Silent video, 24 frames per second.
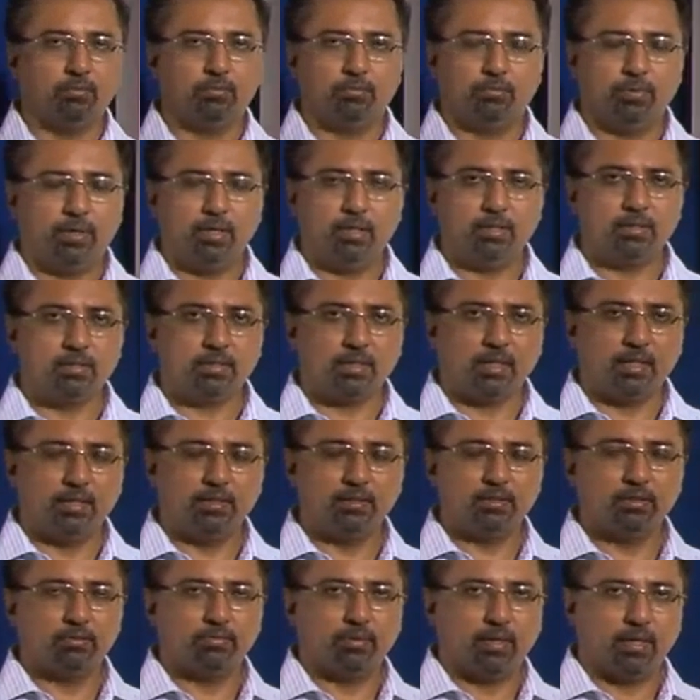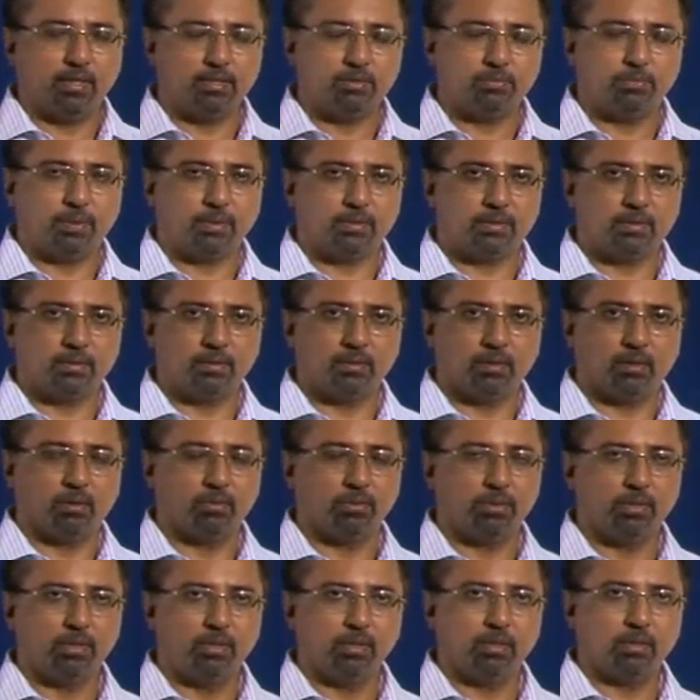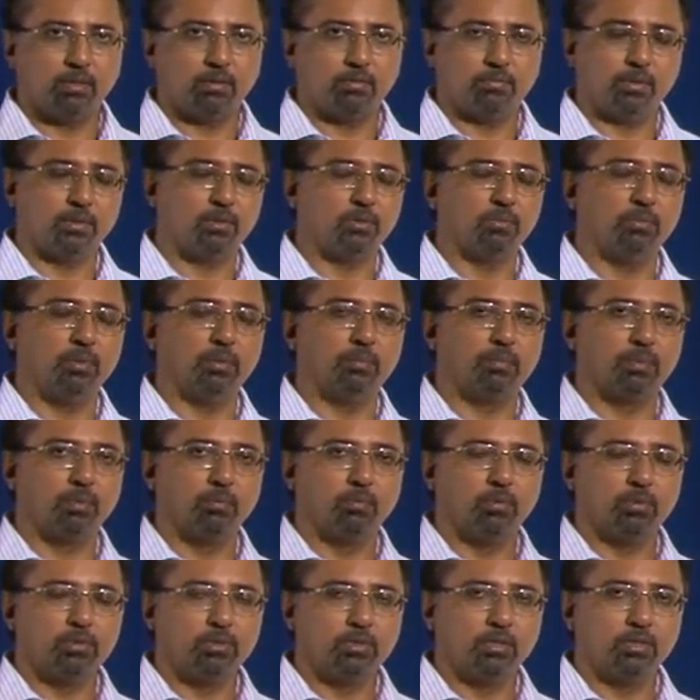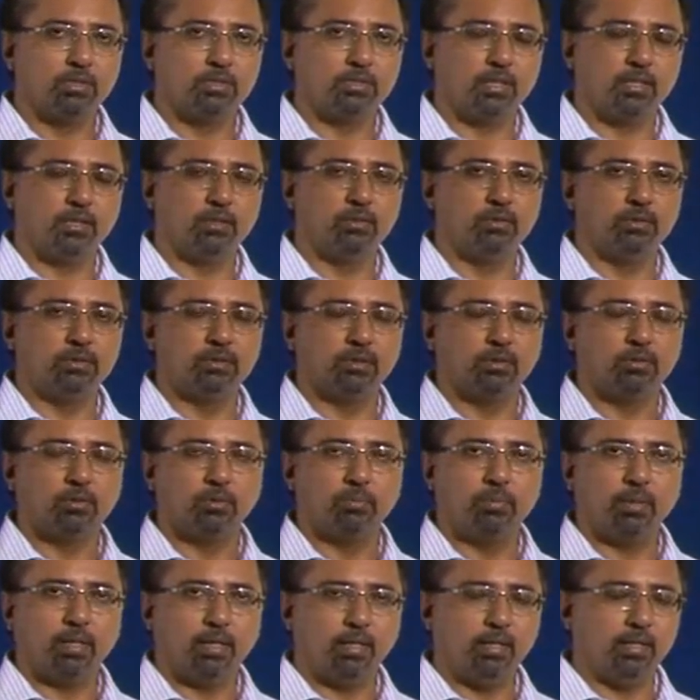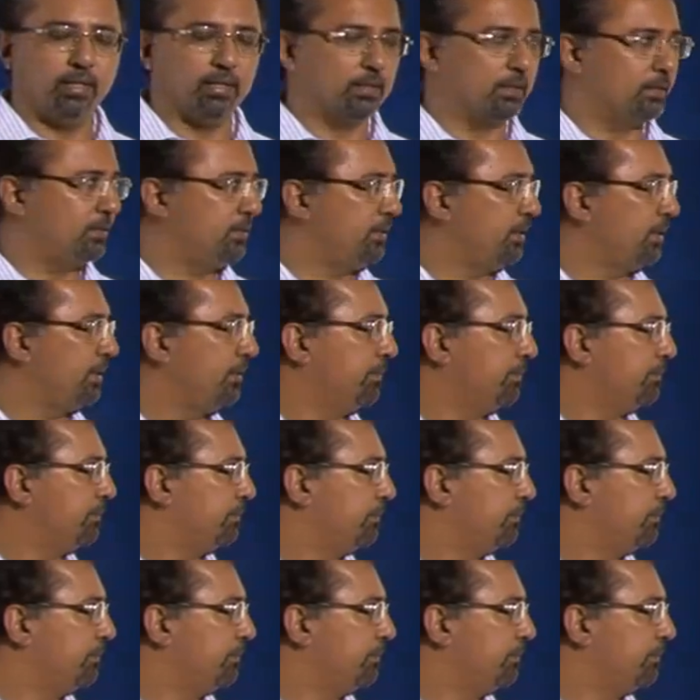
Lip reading: Various kinds of aspects out here. It could be promotional schedules, it could be any other thing.